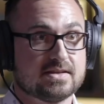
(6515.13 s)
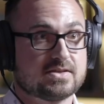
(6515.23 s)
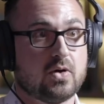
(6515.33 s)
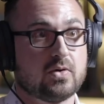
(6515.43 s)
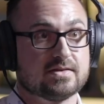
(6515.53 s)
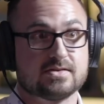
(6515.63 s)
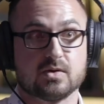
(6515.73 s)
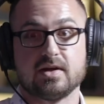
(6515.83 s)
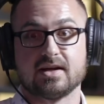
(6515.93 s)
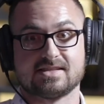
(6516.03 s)
these tokens.
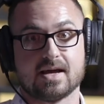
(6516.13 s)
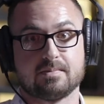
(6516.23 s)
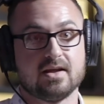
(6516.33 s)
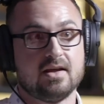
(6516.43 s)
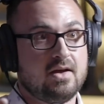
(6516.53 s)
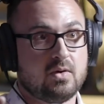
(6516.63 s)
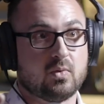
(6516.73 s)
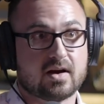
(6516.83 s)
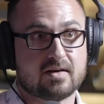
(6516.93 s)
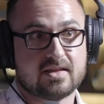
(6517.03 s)
So we accept
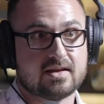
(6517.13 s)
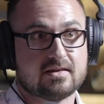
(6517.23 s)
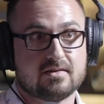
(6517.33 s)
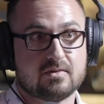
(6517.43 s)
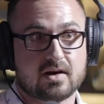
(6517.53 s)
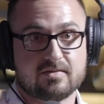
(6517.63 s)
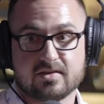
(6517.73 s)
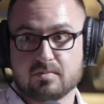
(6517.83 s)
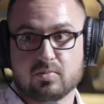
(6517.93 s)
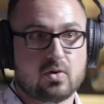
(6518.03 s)
whatever the
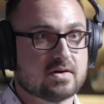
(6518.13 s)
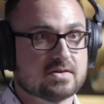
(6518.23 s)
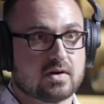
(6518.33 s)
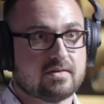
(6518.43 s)
whatever the brokers,